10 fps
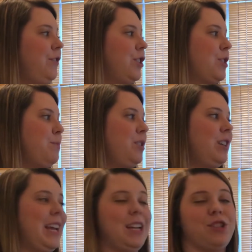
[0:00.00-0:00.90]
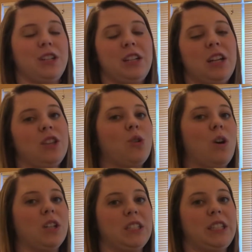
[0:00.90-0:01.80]
of your communication and the
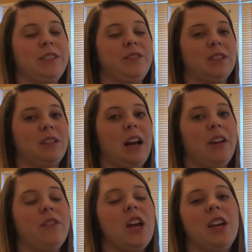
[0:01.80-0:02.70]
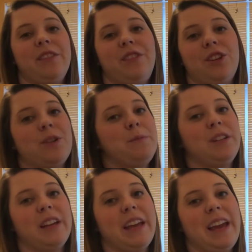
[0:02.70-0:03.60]
quality of your life. If you
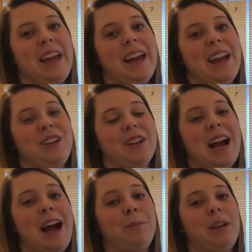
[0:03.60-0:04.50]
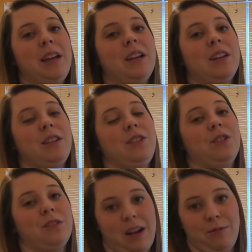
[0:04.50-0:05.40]
communicate and you're happy,
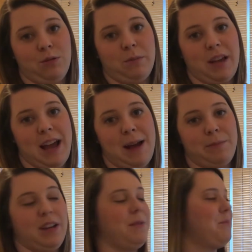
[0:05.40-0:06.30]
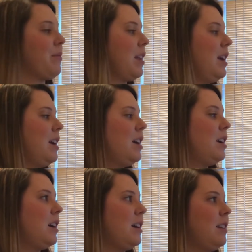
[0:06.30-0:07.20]
your life will be happy.
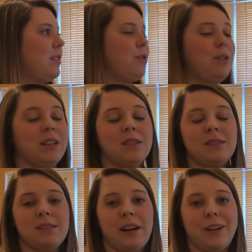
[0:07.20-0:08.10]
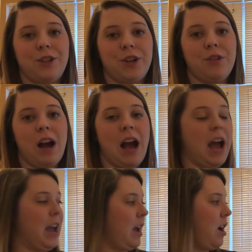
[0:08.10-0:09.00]
Throughout this slideshow,
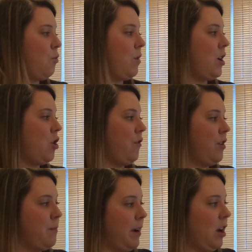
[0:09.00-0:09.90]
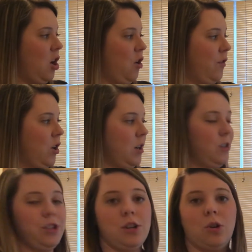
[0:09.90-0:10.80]
I went over my
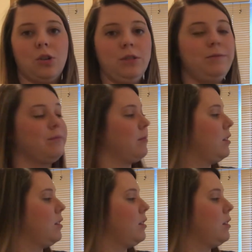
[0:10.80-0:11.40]
overarching goal,